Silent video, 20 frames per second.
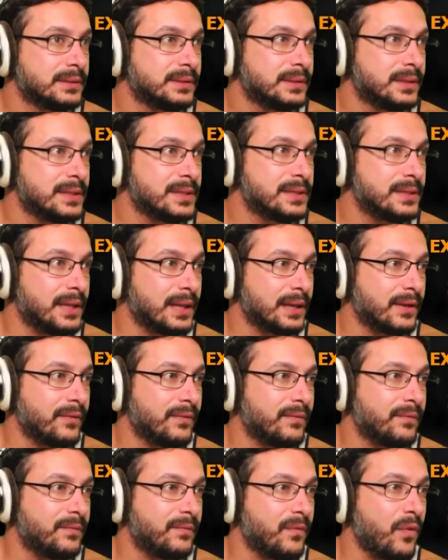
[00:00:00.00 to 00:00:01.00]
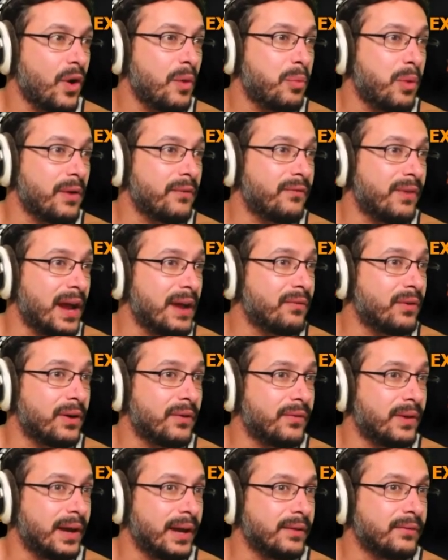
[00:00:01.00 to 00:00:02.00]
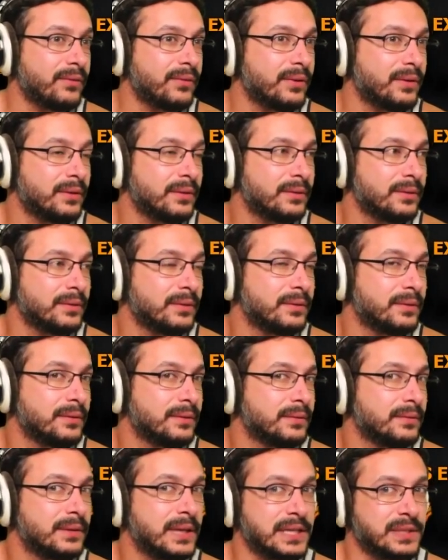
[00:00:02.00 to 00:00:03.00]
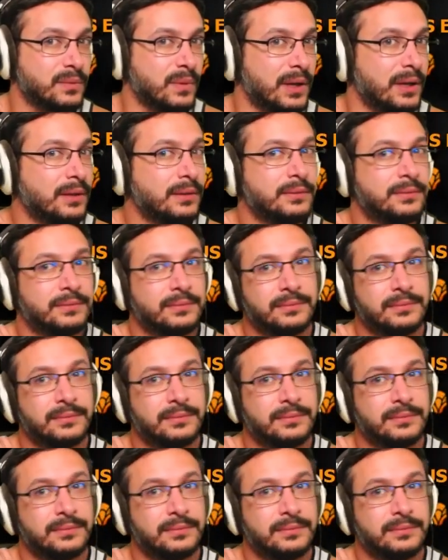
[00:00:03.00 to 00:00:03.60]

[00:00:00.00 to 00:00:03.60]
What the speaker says: This is like a 4.5 or a 5 as well.